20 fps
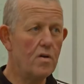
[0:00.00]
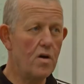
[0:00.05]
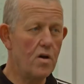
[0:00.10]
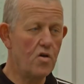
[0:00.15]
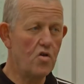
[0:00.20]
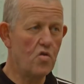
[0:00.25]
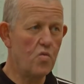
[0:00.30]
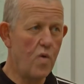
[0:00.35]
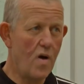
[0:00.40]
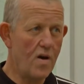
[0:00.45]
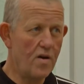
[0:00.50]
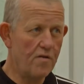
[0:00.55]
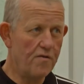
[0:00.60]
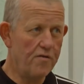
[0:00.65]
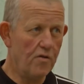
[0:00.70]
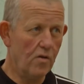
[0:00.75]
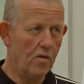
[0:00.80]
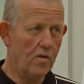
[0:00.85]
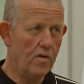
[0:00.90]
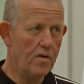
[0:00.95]
It is
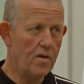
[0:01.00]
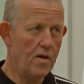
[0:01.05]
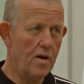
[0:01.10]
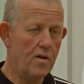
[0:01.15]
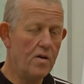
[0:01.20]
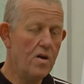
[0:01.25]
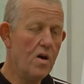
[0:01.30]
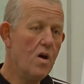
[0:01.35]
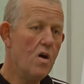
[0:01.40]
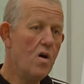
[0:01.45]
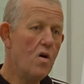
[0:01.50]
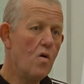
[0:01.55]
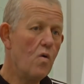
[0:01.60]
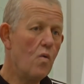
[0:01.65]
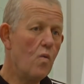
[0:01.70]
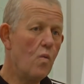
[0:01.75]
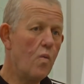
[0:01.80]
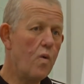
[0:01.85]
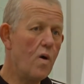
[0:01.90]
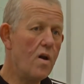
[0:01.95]
wonderful, and
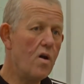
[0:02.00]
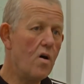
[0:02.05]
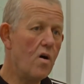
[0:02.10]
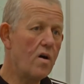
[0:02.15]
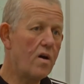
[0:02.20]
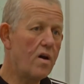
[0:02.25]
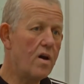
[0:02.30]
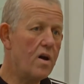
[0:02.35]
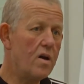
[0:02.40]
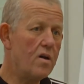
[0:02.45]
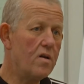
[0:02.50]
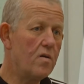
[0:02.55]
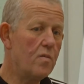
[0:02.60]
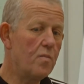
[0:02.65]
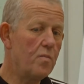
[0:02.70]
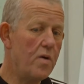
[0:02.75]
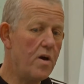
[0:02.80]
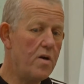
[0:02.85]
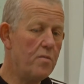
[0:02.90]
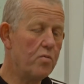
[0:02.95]
when I get
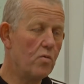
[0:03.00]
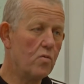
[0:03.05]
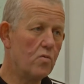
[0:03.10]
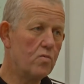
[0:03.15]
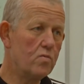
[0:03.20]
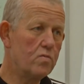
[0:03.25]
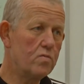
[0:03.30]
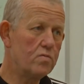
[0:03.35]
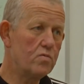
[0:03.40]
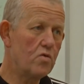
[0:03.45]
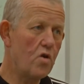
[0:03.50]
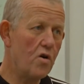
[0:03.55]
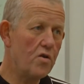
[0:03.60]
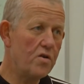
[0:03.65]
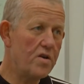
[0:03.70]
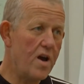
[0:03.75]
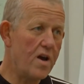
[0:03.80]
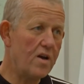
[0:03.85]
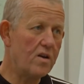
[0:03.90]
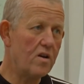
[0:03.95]
people
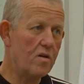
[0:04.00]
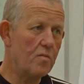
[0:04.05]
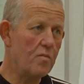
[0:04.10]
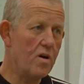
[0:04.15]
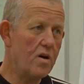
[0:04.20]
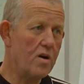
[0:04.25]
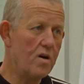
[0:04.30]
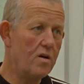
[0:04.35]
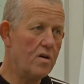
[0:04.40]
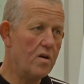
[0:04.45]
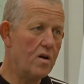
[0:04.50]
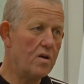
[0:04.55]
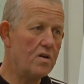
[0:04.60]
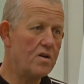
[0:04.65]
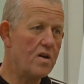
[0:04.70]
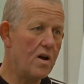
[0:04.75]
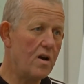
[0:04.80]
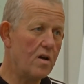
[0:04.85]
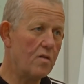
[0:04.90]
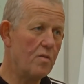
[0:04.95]
contacting me and
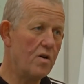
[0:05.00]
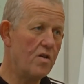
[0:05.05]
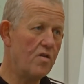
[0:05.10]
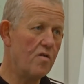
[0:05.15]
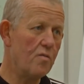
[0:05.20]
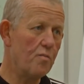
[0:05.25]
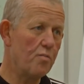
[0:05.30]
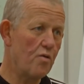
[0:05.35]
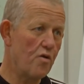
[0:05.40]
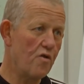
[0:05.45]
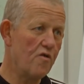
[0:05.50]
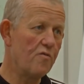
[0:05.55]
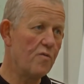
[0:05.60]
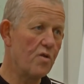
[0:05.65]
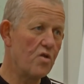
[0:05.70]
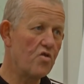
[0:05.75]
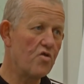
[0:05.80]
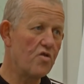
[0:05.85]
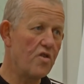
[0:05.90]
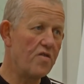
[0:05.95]
telling me the
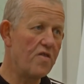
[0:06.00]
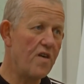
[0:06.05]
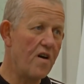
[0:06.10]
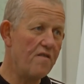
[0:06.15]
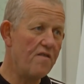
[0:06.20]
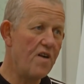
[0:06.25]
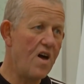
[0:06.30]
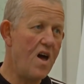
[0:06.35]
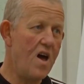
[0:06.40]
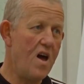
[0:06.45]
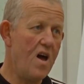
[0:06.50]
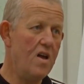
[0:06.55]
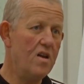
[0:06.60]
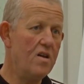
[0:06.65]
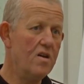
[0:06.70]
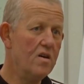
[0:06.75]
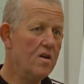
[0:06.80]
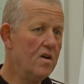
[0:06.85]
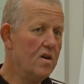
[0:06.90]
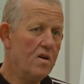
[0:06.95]
improvements that they've
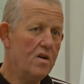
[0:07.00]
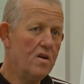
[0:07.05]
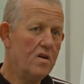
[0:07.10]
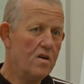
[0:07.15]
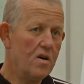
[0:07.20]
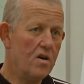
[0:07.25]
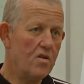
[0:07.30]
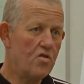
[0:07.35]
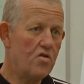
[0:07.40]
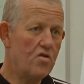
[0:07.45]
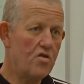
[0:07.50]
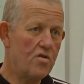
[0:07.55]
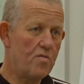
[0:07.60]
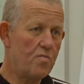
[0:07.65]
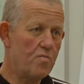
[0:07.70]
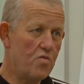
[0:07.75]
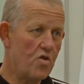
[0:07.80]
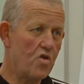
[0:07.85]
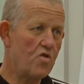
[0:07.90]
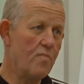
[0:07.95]
had, it's
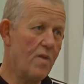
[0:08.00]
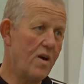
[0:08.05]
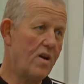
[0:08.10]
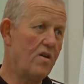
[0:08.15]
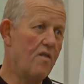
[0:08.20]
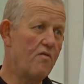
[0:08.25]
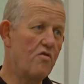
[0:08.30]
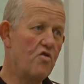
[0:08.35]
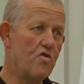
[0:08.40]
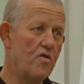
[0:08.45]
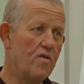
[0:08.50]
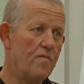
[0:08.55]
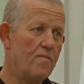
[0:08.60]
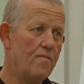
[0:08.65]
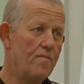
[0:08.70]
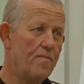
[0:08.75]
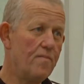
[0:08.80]
just magnificent.